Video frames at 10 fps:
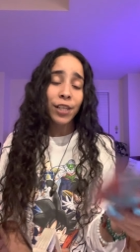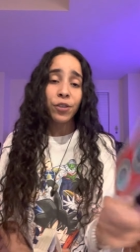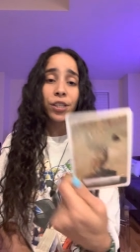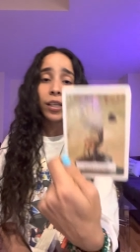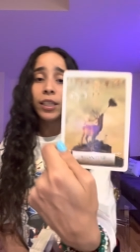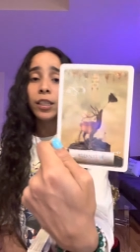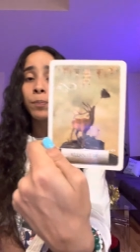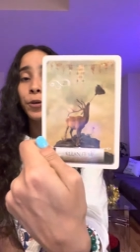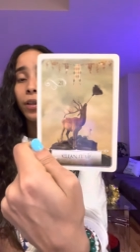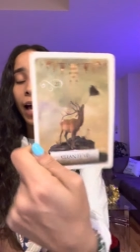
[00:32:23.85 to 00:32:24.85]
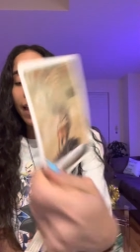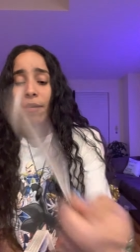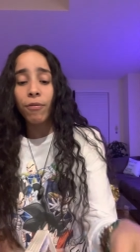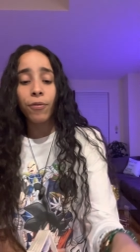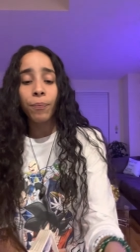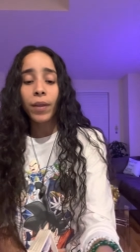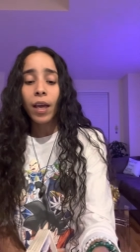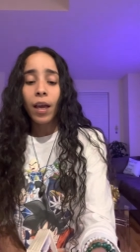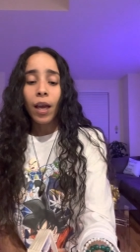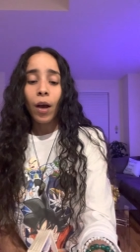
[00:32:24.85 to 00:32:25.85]
You need to clean up your life,
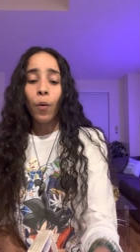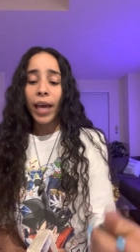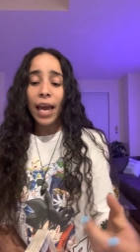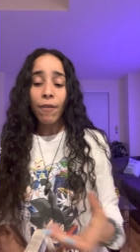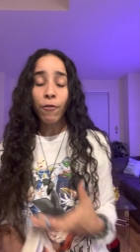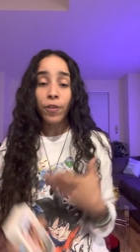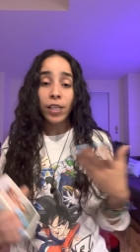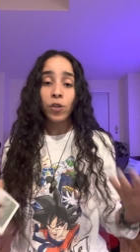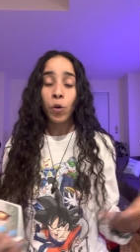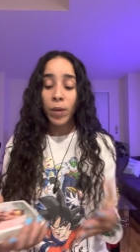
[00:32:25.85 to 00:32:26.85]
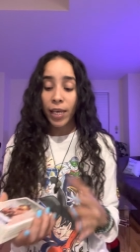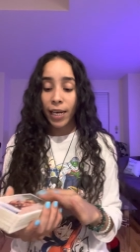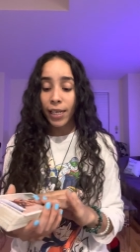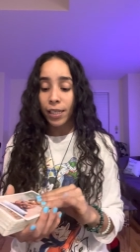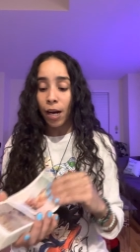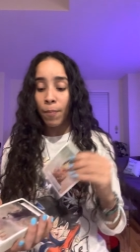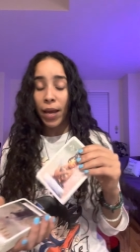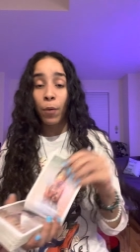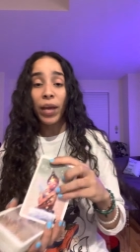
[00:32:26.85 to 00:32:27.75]
okay, for this new beginning to come in.